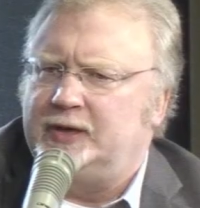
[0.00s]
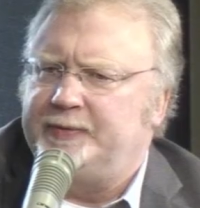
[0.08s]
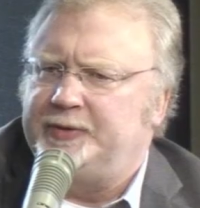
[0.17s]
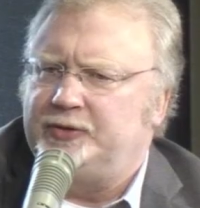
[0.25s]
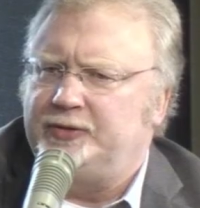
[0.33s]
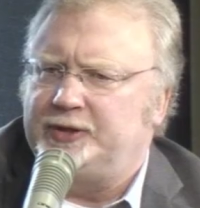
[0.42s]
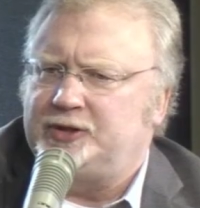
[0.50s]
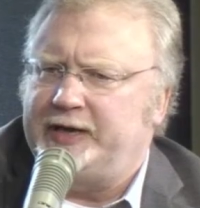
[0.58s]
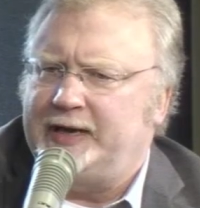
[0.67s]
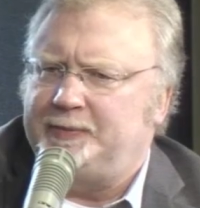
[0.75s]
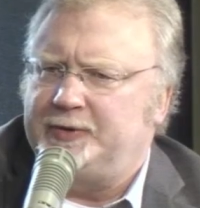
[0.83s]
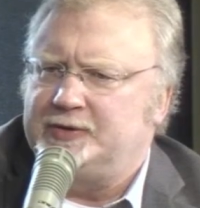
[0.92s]
the
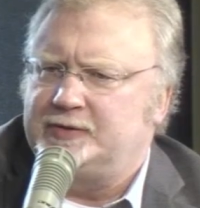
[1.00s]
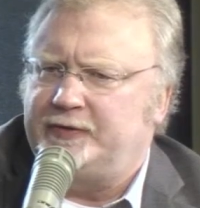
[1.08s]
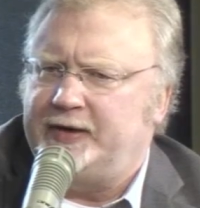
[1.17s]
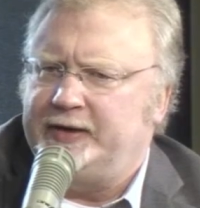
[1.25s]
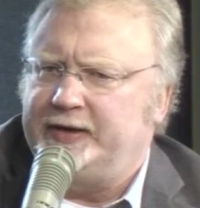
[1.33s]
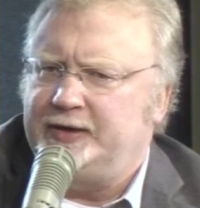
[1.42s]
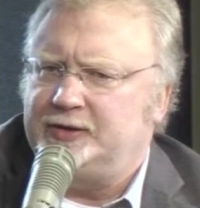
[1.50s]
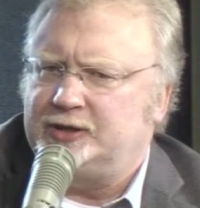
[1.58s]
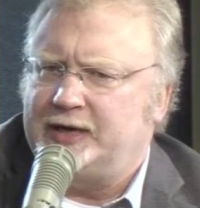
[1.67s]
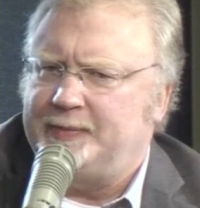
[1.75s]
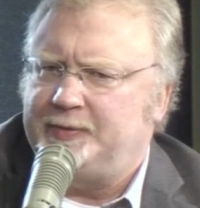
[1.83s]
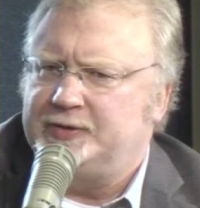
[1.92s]
chaplains
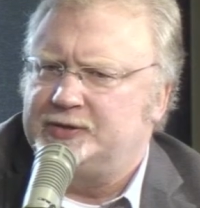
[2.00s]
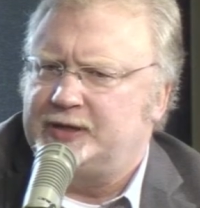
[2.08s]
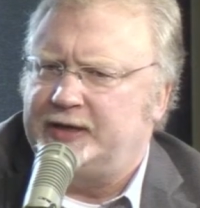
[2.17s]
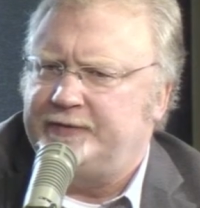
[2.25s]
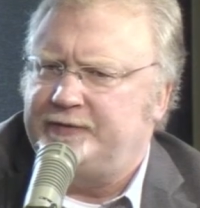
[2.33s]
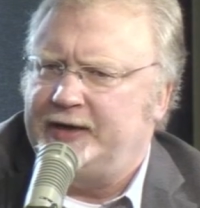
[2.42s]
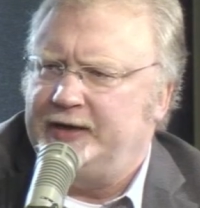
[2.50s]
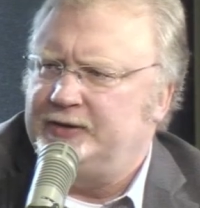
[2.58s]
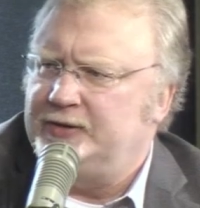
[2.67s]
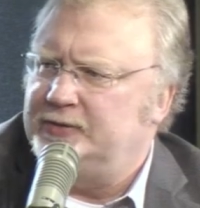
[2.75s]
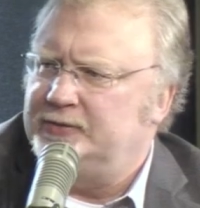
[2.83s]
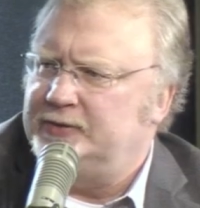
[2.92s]
find
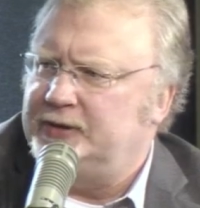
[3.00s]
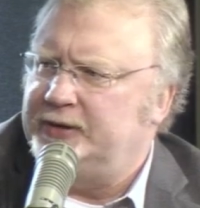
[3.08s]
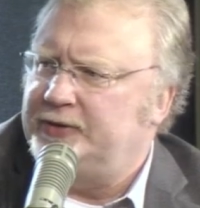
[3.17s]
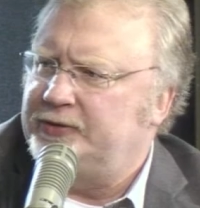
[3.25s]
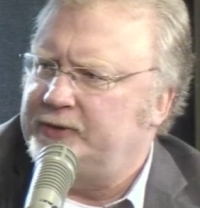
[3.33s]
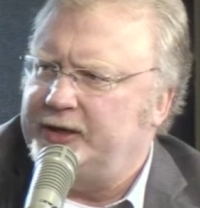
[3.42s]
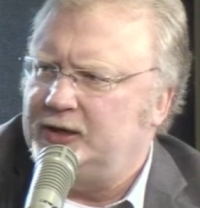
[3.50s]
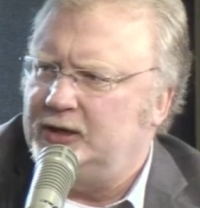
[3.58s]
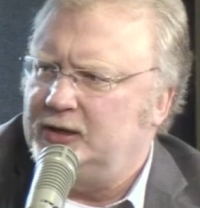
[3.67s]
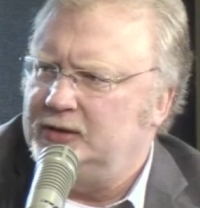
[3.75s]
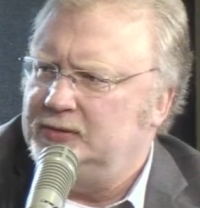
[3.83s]
you a threat at all?